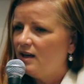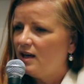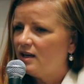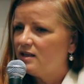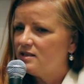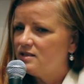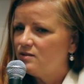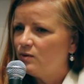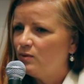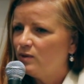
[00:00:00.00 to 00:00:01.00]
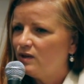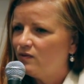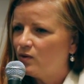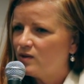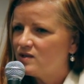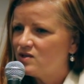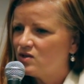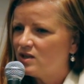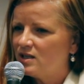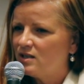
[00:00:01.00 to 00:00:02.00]
And we really focused
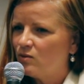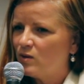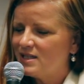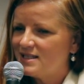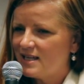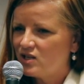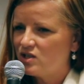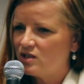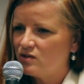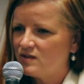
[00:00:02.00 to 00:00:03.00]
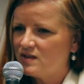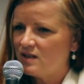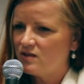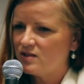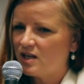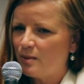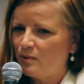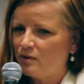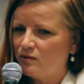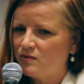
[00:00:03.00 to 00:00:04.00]
on the one section. You'll see there's a
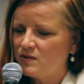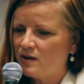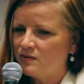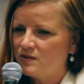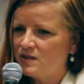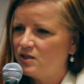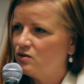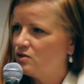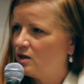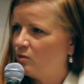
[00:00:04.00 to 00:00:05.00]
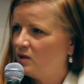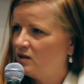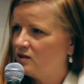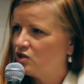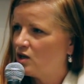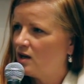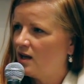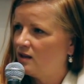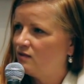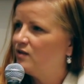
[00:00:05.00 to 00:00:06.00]
couple of senior gentlemen in the
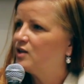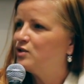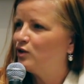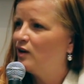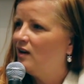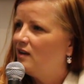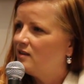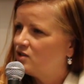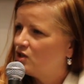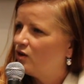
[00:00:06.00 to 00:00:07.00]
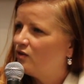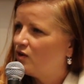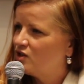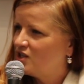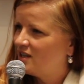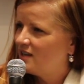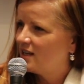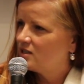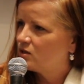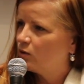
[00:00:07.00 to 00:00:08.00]
shot, and then Victor, the chair of our Gen
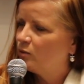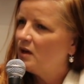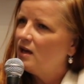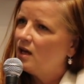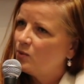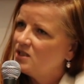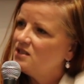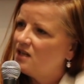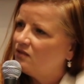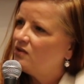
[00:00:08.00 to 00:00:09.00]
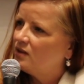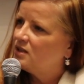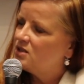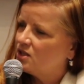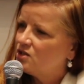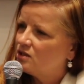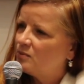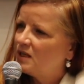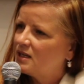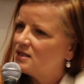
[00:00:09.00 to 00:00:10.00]
Next group. And we did that very intentionally
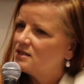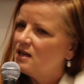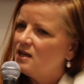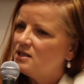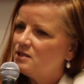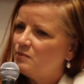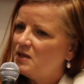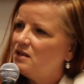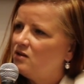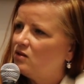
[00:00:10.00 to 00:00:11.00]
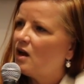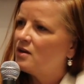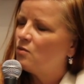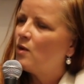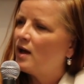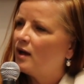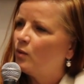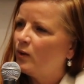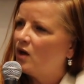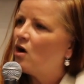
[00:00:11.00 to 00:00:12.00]
because to be the United
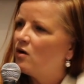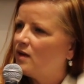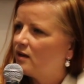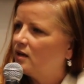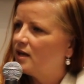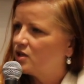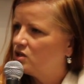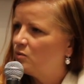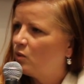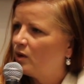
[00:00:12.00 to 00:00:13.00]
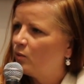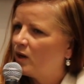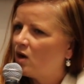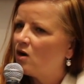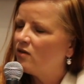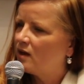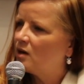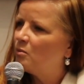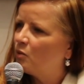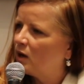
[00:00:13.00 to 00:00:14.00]
Way, we are that connection point. We are that
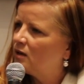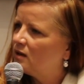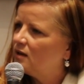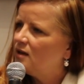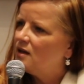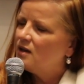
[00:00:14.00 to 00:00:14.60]
umbrella